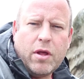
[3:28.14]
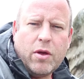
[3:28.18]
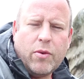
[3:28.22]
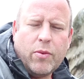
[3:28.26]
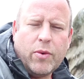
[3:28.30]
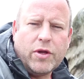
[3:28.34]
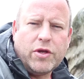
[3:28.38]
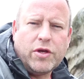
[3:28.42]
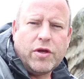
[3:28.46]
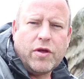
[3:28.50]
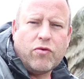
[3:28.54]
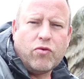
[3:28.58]

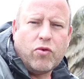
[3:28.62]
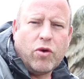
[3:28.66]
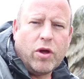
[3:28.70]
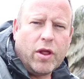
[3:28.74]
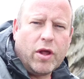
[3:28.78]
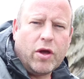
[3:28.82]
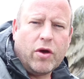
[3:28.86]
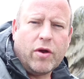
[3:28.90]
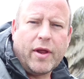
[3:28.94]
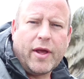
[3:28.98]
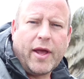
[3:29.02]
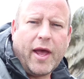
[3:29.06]
which is
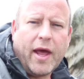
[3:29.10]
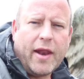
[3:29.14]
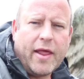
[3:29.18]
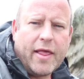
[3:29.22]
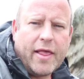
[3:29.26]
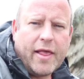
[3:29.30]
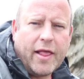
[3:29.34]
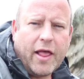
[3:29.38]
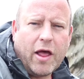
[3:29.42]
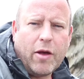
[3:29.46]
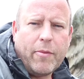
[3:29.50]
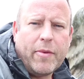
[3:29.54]
really good. Again,
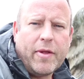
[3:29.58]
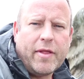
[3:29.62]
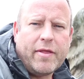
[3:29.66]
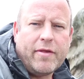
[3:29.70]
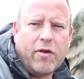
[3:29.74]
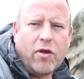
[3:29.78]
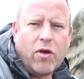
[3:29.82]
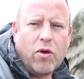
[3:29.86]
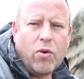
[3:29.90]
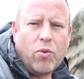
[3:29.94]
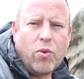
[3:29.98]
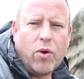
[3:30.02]
it's allowed me
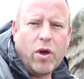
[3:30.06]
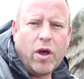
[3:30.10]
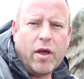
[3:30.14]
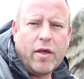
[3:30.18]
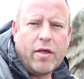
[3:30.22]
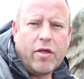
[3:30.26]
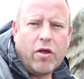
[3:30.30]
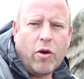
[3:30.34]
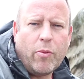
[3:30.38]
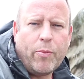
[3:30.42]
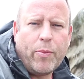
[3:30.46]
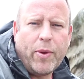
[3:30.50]
to
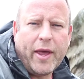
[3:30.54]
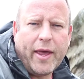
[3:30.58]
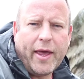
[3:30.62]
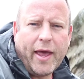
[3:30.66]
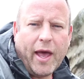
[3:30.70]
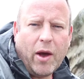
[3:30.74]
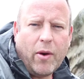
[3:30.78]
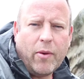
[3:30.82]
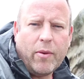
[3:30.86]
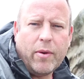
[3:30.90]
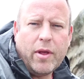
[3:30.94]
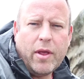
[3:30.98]
sort of pick
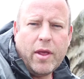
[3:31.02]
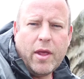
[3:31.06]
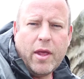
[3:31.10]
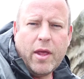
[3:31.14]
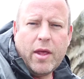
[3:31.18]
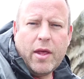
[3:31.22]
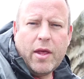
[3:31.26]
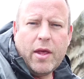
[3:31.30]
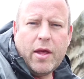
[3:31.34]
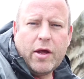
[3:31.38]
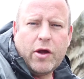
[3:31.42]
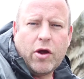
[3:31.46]
out
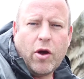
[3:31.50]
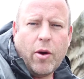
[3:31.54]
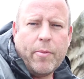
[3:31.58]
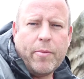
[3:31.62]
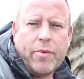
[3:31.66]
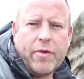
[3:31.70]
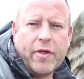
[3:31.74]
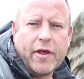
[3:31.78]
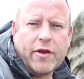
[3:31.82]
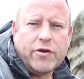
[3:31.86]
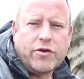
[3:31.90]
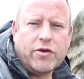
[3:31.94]

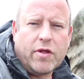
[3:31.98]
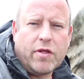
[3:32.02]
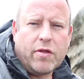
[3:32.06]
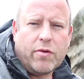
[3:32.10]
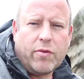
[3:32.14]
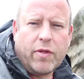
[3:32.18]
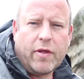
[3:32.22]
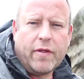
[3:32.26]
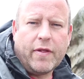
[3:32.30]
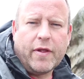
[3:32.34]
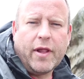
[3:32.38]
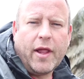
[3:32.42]
compositions
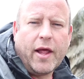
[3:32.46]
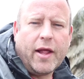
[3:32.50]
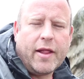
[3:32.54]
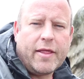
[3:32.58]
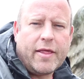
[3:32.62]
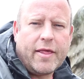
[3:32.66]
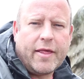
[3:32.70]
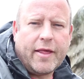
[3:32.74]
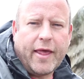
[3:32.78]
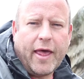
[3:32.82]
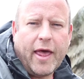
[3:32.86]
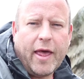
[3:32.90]
within the
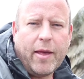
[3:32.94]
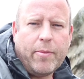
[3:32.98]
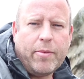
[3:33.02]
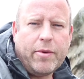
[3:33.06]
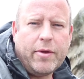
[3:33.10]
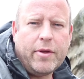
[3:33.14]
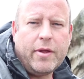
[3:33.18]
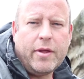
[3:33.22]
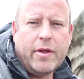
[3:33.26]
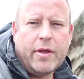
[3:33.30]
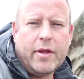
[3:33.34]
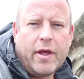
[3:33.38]
landscape
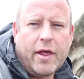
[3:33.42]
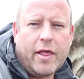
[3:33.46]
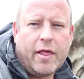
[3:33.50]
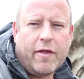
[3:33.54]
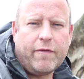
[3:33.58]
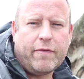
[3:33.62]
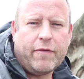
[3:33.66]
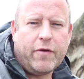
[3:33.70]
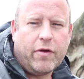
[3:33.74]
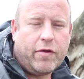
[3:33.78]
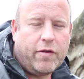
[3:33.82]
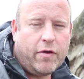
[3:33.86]
as
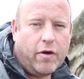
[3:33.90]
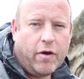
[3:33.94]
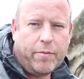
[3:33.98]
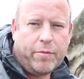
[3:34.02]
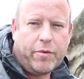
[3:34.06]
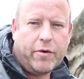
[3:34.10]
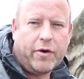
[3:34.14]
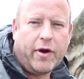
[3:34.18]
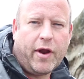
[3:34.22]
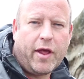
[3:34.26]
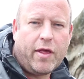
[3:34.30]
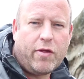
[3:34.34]
I've sort of
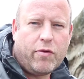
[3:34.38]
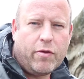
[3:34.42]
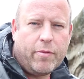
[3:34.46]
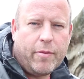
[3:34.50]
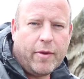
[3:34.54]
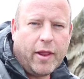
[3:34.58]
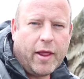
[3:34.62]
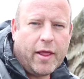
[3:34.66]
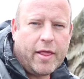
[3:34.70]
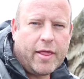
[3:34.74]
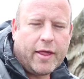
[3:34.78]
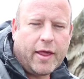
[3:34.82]
progressed with
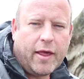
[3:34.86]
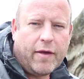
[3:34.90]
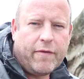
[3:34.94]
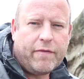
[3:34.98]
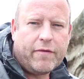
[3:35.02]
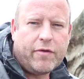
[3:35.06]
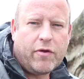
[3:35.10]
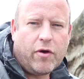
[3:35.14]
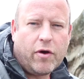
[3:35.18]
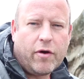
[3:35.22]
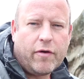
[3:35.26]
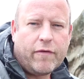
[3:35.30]
my landscape
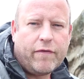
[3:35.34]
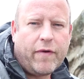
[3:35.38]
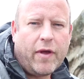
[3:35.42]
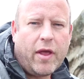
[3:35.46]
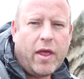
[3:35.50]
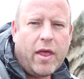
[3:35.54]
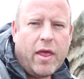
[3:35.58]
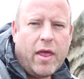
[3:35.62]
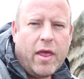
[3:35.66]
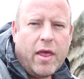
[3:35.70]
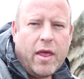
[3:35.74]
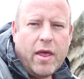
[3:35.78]
photography.
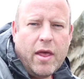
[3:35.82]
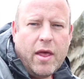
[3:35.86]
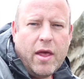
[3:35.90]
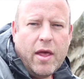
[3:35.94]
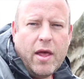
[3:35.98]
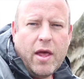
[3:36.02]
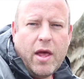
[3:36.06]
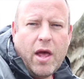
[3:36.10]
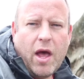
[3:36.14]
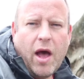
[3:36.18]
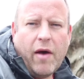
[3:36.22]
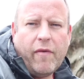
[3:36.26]

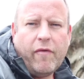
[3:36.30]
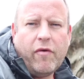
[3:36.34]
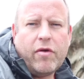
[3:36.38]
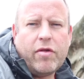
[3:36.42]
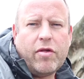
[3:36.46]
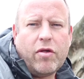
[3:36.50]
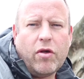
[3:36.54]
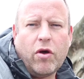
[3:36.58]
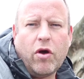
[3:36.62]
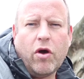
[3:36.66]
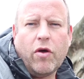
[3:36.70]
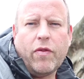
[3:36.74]
I've
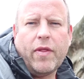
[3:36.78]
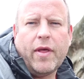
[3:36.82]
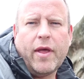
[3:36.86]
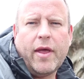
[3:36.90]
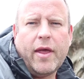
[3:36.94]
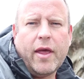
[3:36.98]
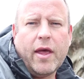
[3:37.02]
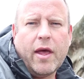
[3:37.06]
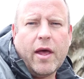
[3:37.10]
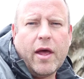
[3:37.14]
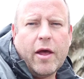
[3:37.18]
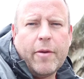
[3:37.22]
also got
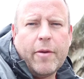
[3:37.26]
the